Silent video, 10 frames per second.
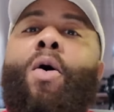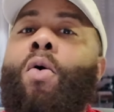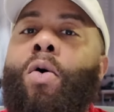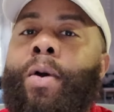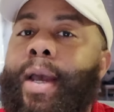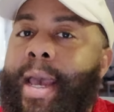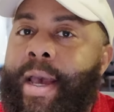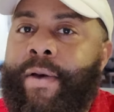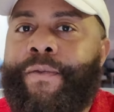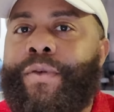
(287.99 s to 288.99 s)
Or
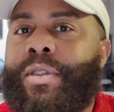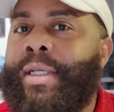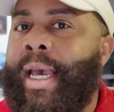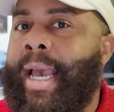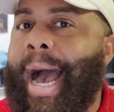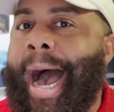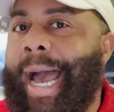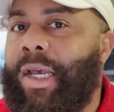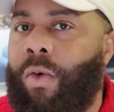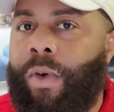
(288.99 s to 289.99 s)
if, say,
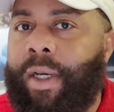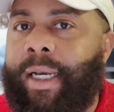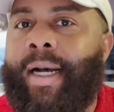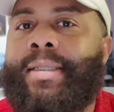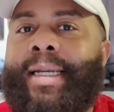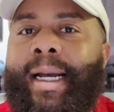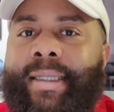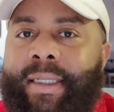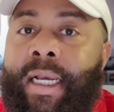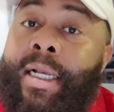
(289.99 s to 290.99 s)
Iowa
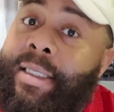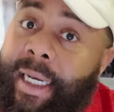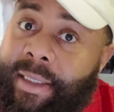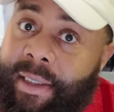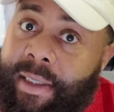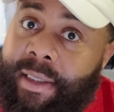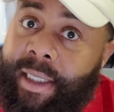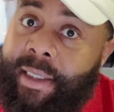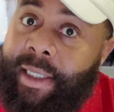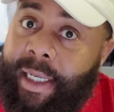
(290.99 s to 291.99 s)
contacted Texas and
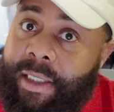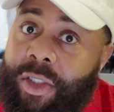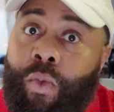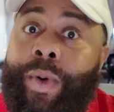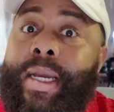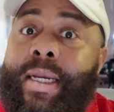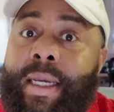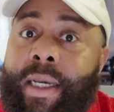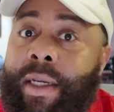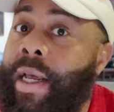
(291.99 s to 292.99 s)
said, Texas, we
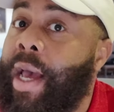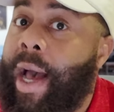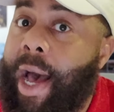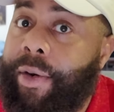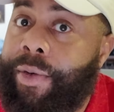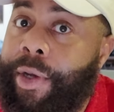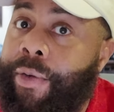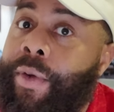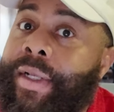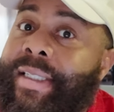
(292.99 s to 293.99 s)
need, I don't
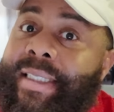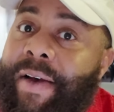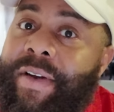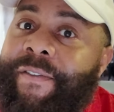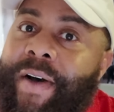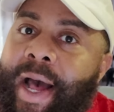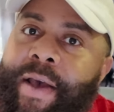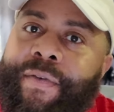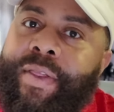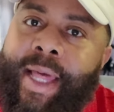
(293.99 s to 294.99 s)
know,
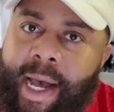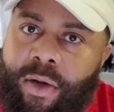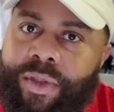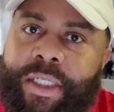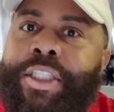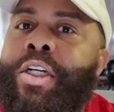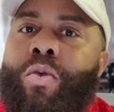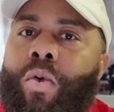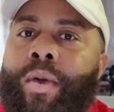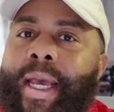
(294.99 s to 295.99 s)
75,000
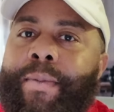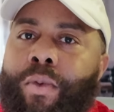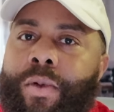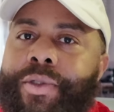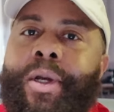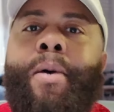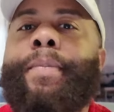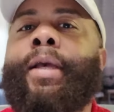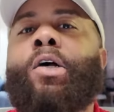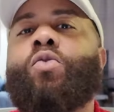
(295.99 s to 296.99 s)
general laborers
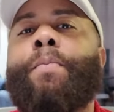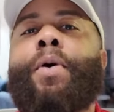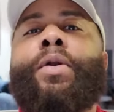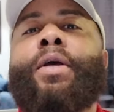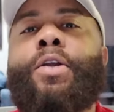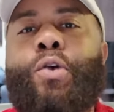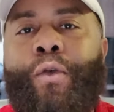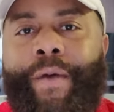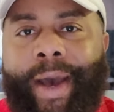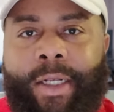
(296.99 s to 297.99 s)
because we're building a
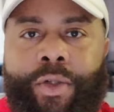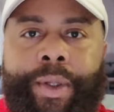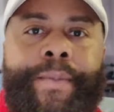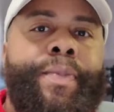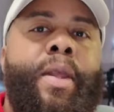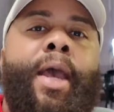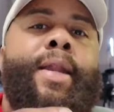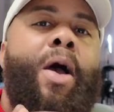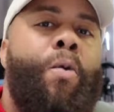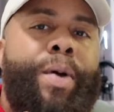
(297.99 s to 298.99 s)
new factory.
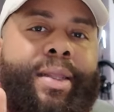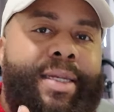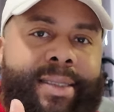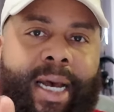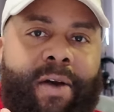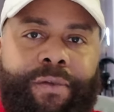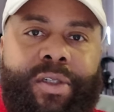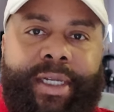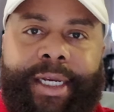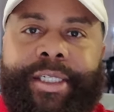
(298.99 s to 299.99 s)
And now, with this
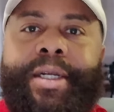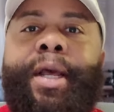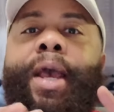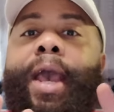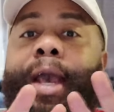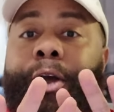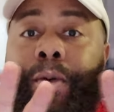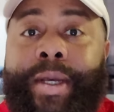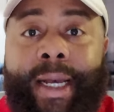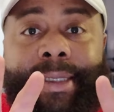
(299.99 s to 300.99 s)
conversation, it
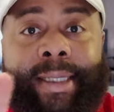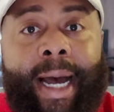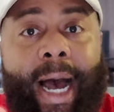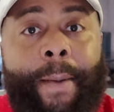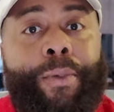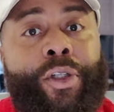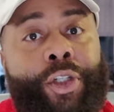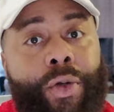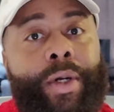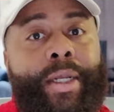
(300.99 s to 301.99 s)
creates the
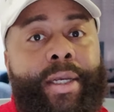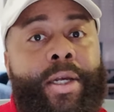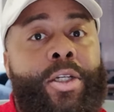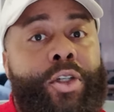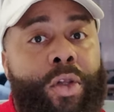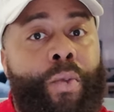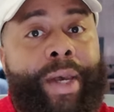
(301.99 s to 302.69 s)
opportunity so that